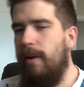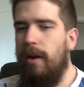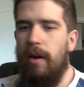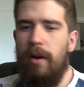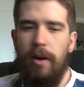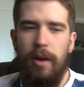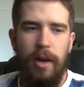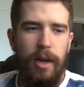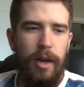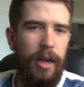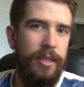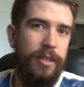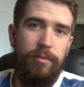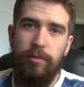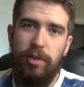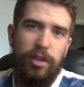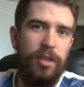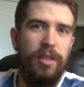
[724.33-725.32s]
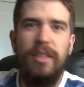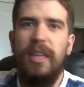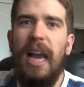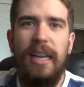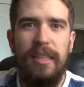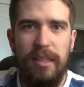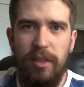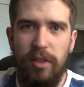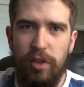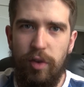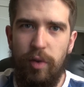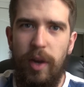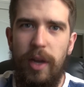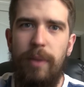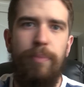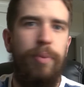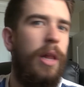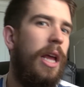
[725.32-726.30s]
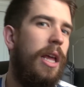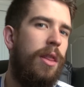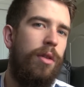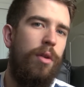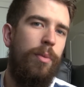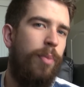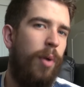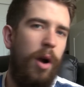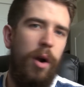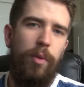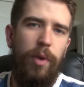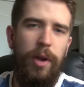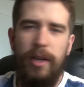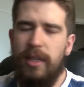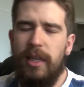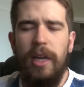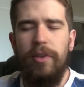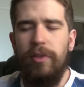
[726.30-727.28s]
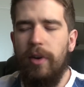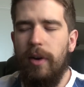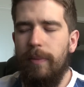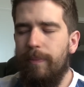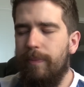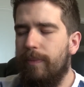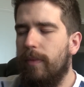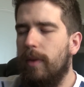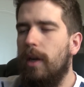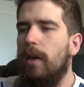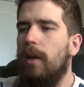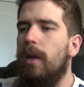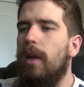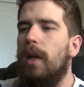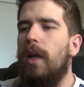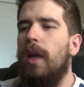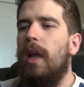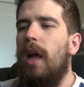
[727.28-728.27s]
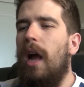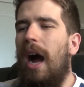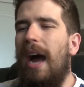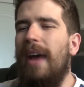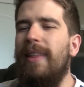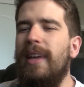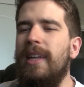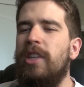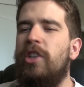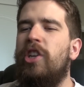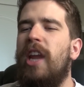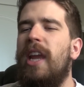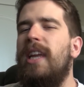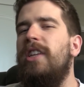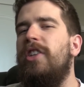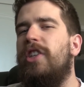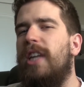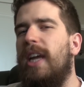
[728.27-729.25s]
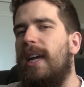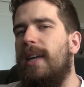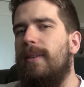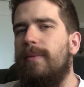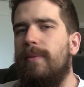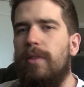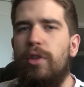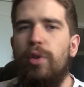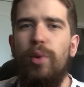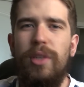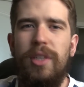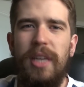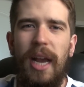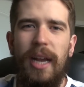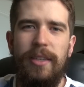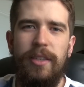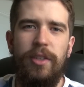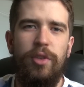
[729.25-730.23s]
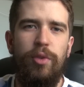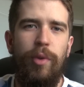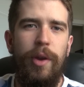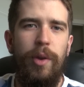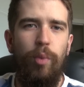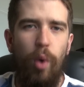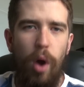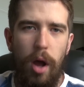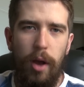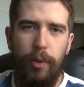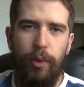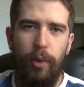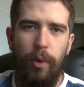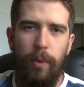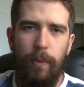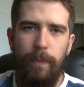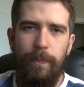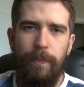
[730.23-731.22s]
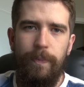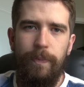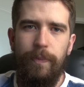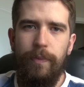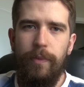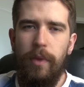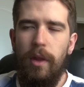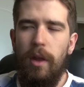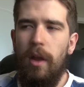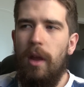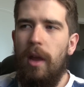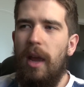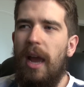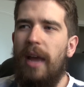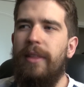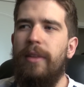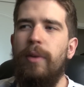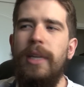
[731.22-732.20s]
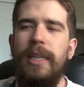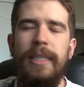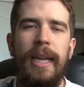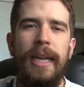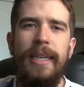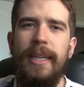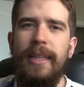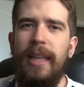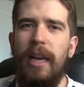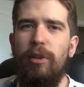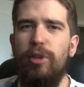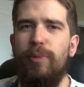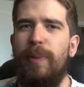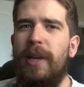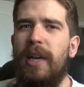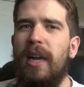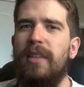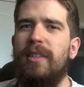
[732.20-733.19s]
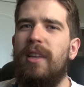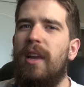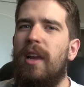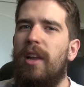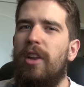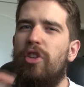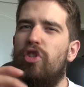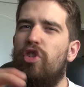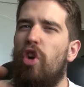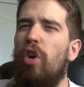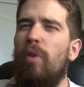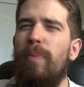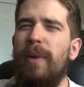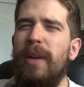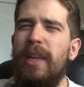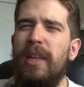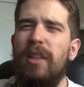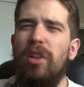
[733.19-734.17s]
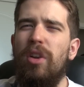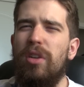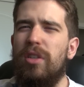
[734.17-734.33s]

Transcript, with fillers: here. Just Assassin's Creed playthrough part 1, etc. I then changed it to Assassin's Creed walkthrough. And the reason I did that was because nobody